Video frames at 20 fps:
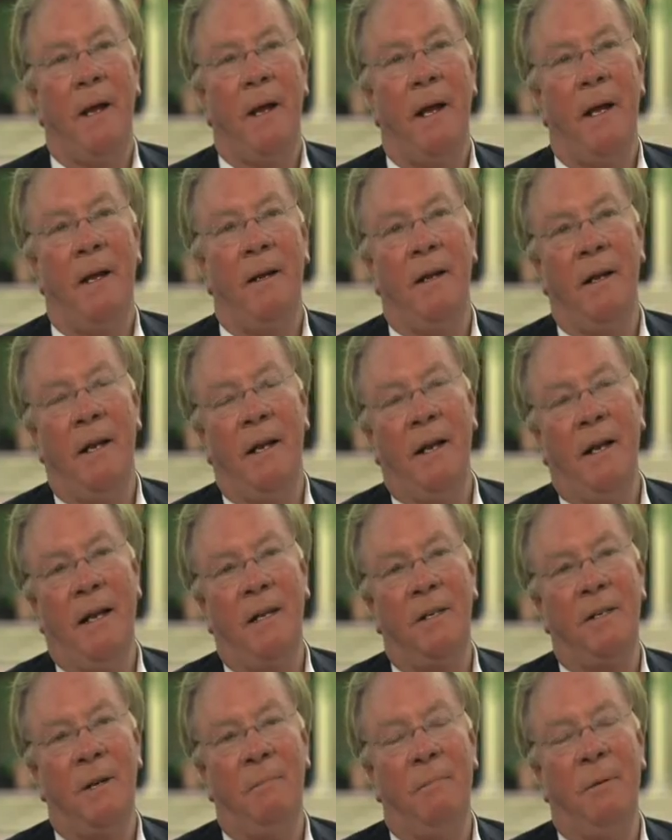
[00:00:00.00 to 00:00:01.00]
and
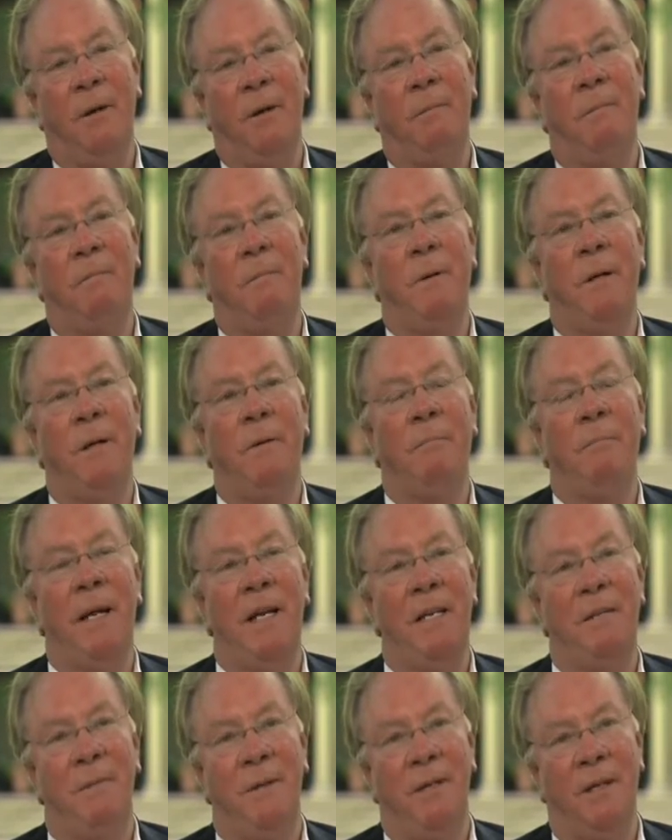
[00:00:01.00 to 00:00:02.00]
actually put a
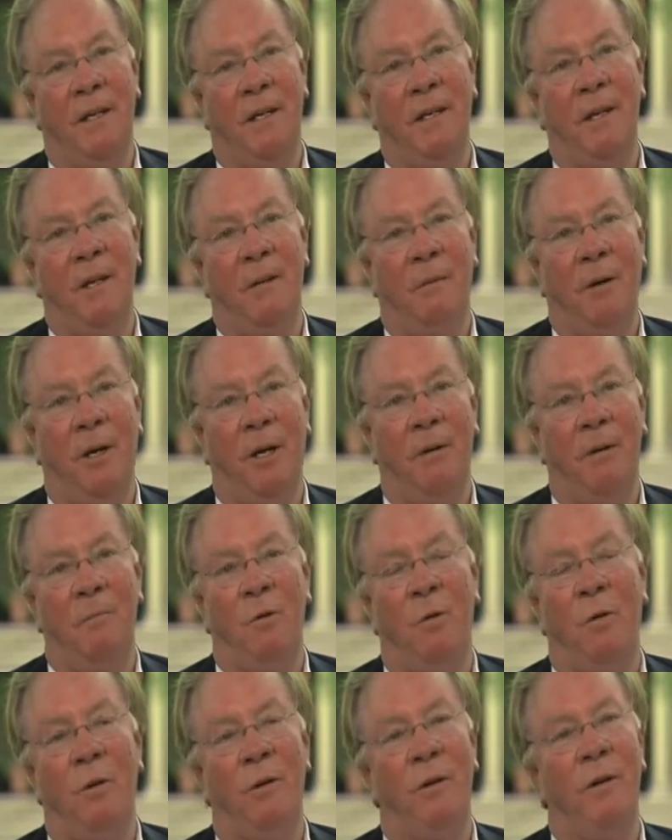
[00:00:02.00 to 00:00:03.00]
basement under the
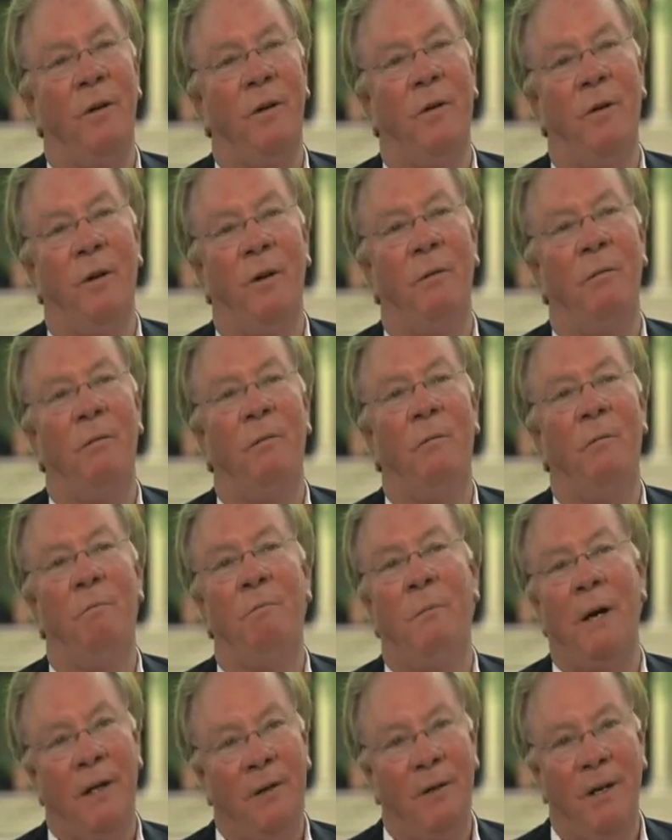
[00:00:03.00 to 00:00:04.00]
bottom, or the oil
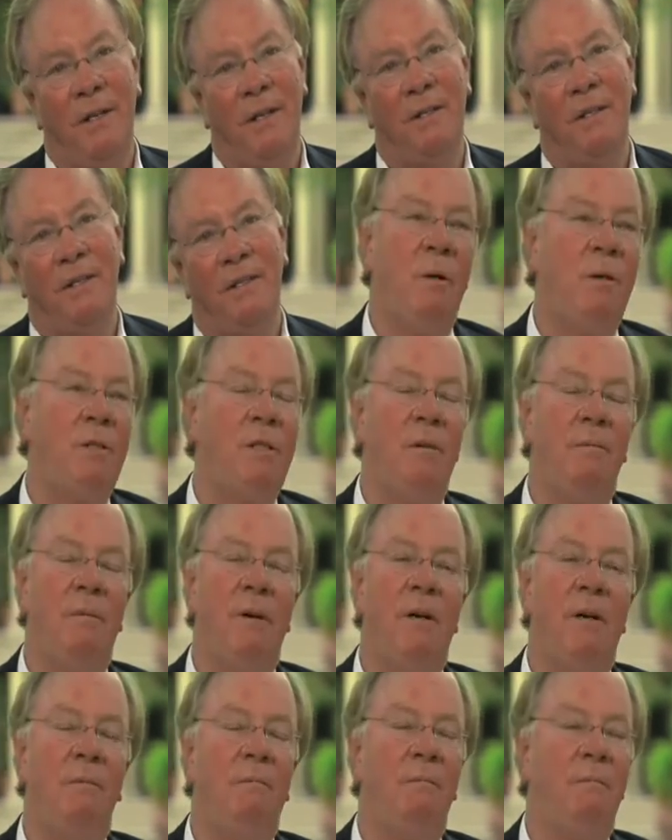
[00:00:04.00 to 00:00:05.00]
migrates. Most of
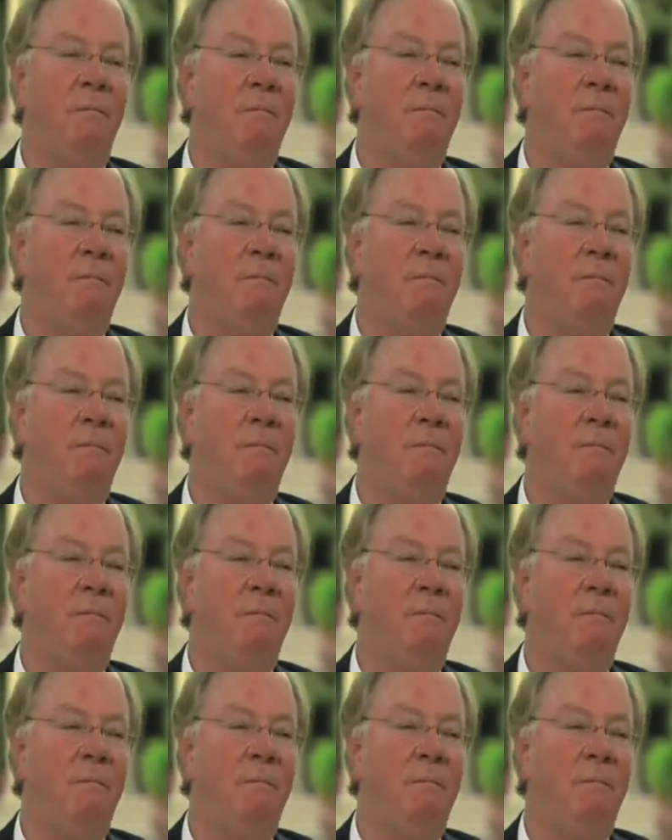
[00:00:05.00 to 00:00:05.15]
our